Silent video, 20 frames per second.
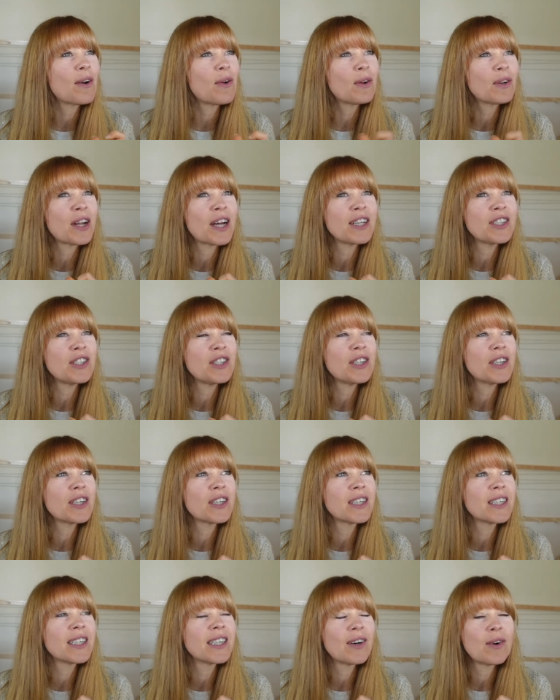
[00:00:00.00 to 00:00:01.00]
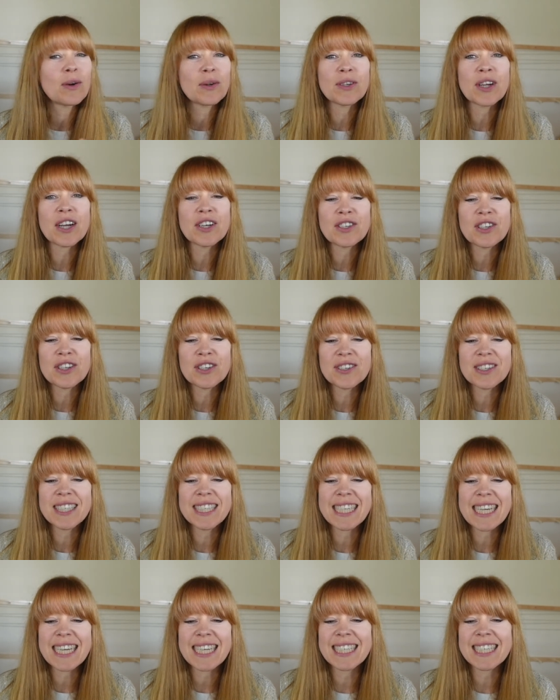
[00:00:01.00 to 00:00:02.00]
Hold on to your, hold on to your
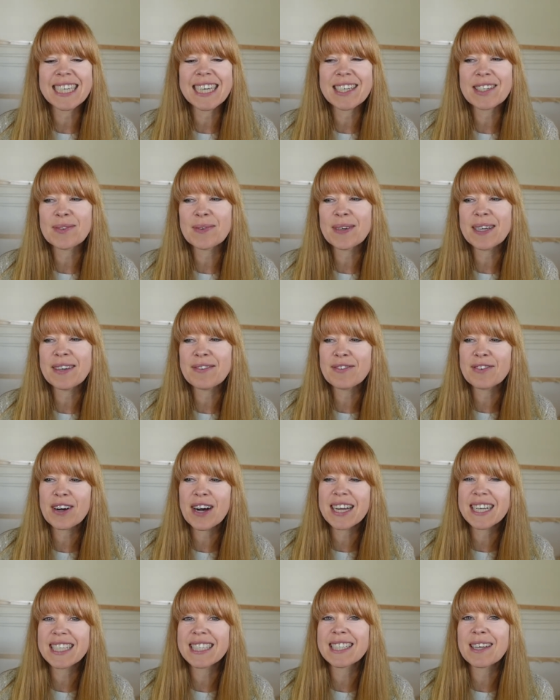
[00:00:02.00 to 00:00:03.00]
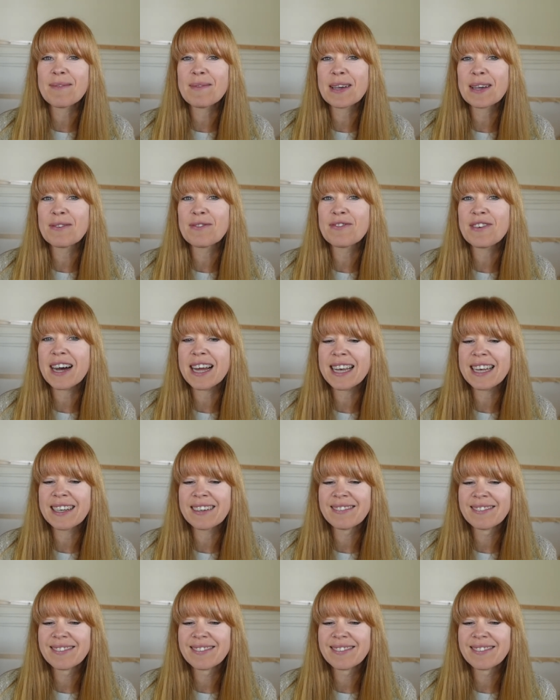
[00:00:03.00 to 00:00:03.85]
seat, because we've got something fun